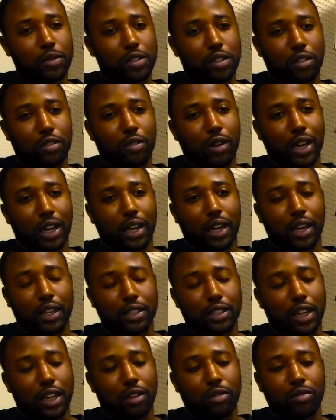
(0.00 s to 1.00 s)
So
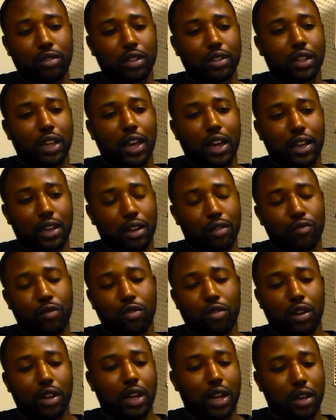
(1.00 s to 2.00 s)
I titled it that, and I
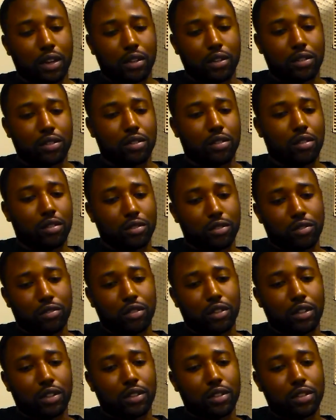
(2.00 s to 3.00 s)
wrote a lot of the songs
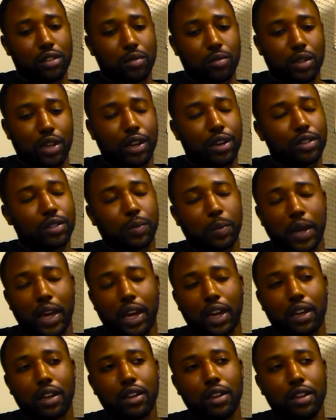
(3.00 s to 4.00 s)
on it some years
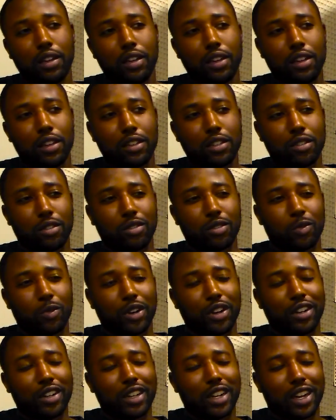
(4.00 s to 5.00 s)
back. So it was
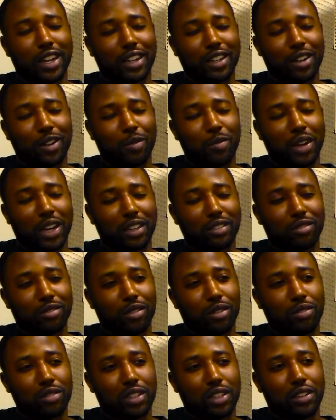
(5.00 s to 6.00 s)
weird to kind of go back
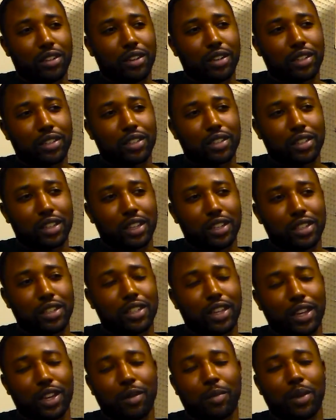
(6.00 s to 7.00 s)
through those lyrics and
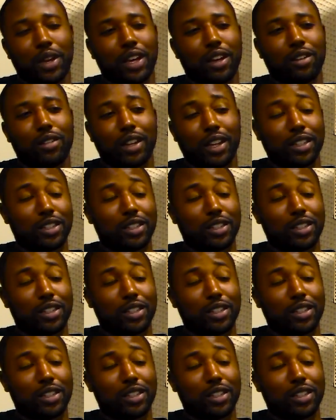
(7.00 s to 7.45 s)
say them now.